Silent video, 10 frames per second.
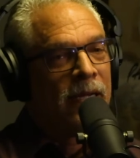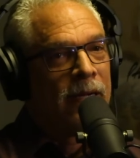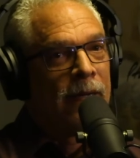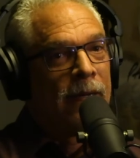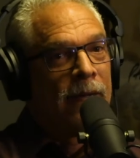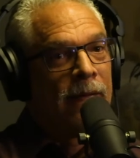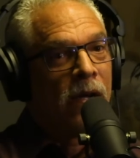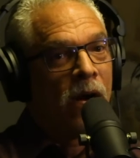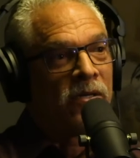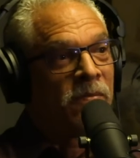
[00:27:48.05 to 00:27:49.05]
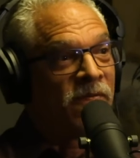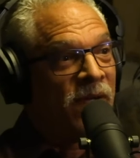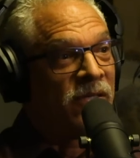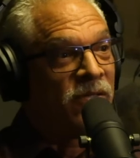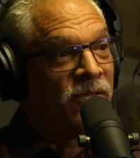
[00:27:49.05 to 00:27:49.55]

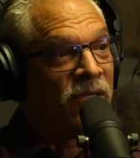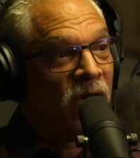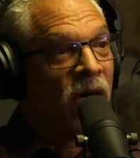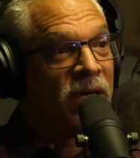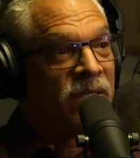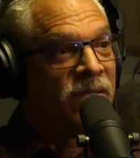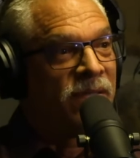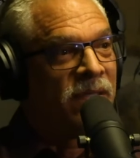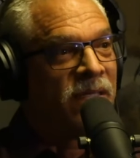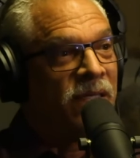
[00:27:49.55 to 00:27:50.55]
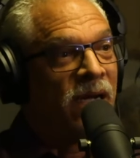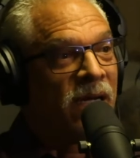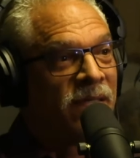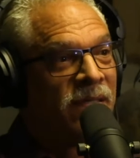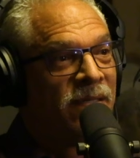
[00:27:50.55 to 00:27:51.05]
arts professionals and artists
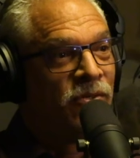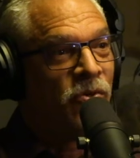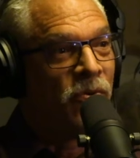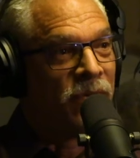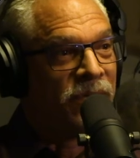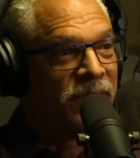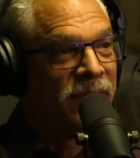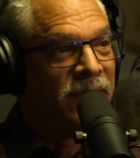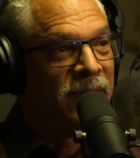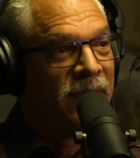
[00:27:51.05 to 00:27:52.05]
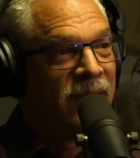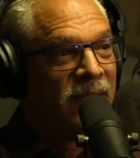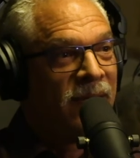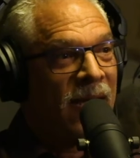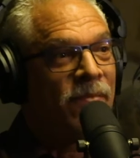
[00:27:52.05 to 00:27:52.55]
conduct tours.
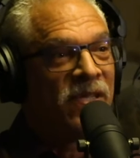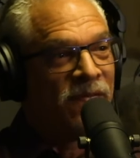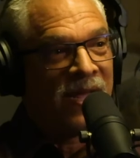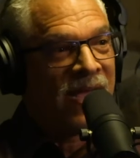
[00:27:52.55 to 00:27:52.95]
Yes. I was